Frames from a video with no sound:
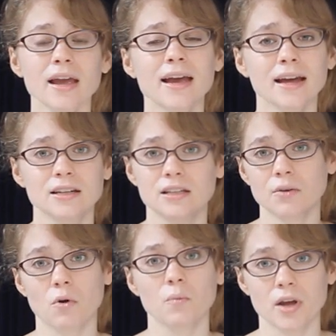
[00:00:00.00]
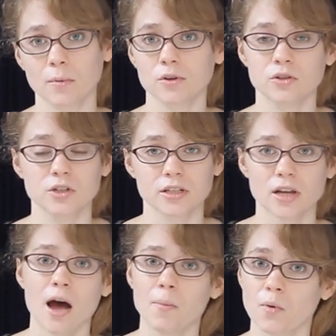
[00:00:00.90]
and they won't be able to
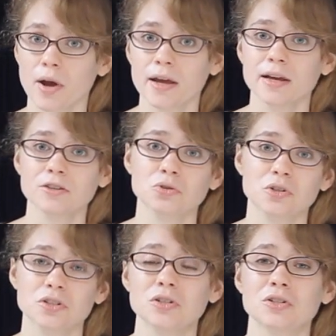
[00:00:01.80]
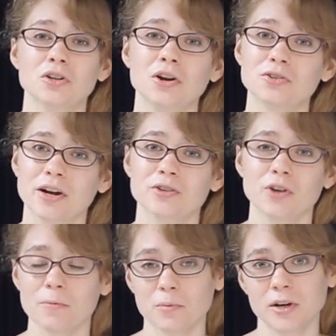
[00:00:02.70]
just hop away as soon as you start trying
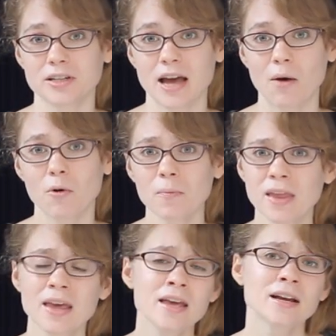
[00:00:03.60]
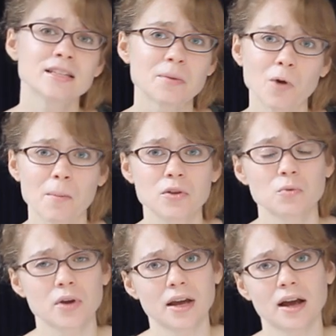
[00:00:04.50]
to wrap them in a towel, because some
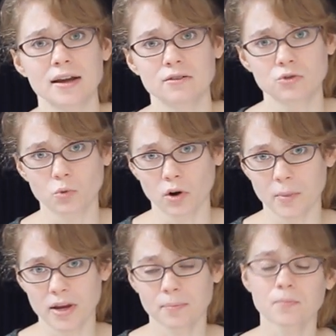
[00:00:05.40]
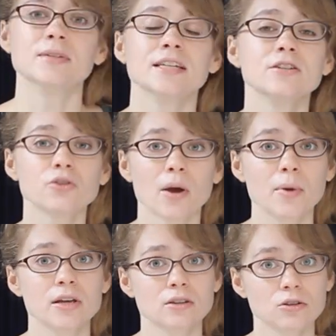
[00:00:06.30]
rabbits will get kind of squirmy. Since your
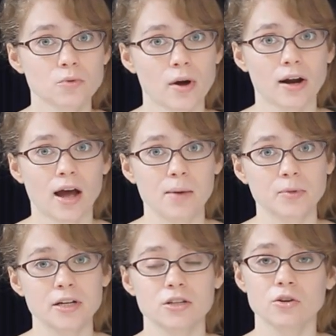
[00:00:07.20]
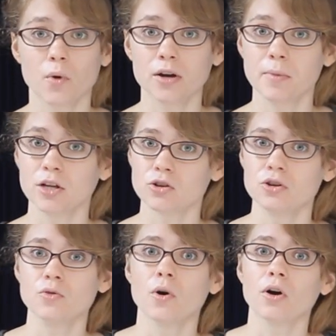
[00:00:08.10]
rabbit is also on a high place, you want to make
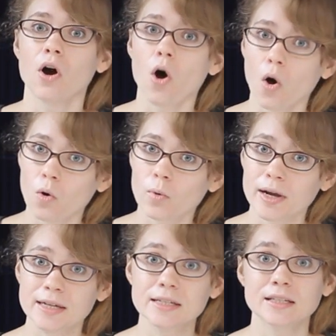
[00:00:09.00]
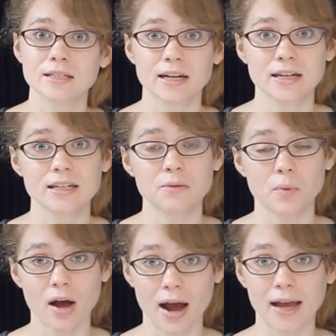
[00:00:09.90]
sure you are always
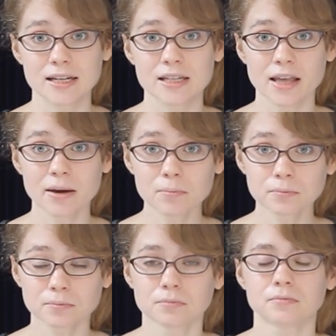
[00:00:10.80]
standing behind them,